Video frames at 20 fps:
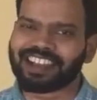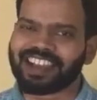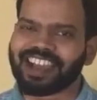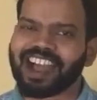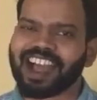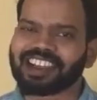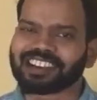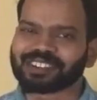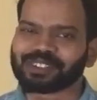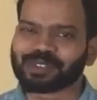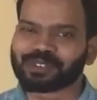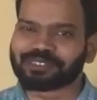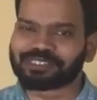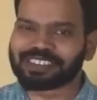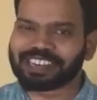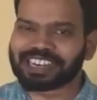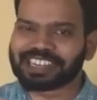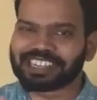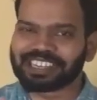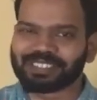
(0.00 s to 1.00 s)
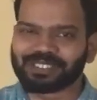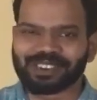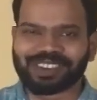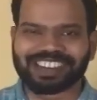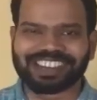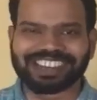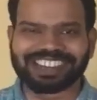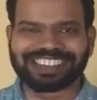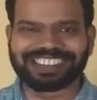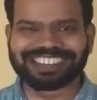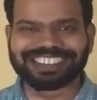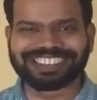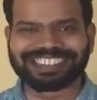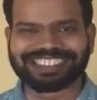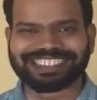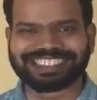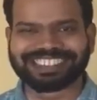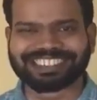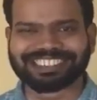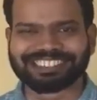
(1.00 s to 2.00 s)
Are you ready to learn?
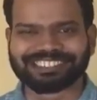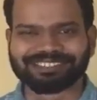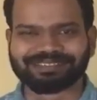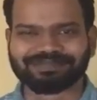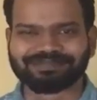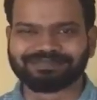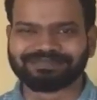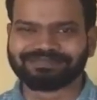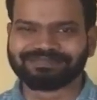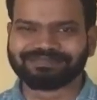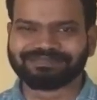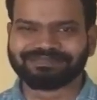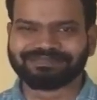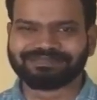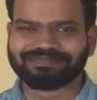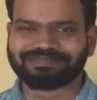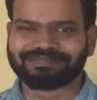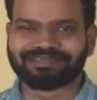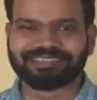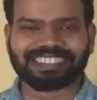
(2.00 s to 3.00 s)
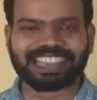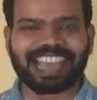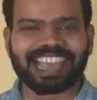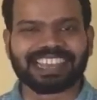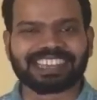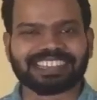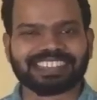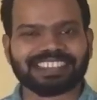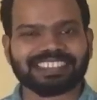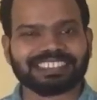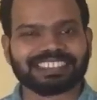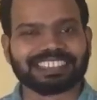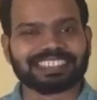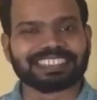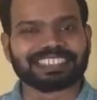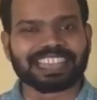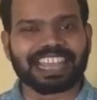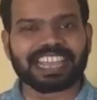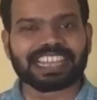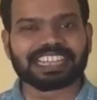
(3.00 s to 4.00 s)
Then
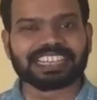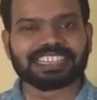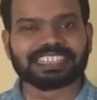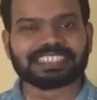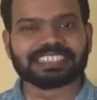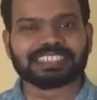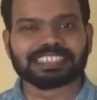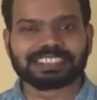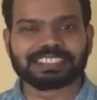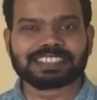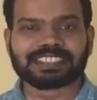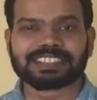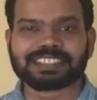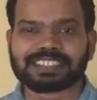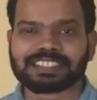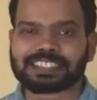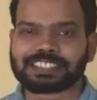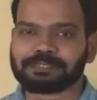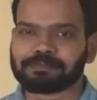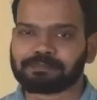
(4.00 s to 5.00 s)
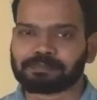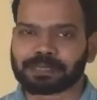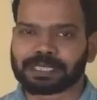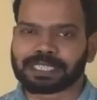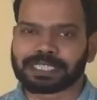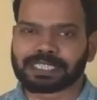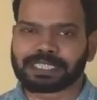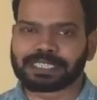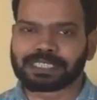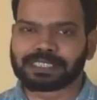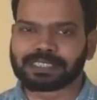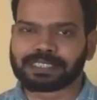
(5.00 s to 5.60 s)
this technique is simple.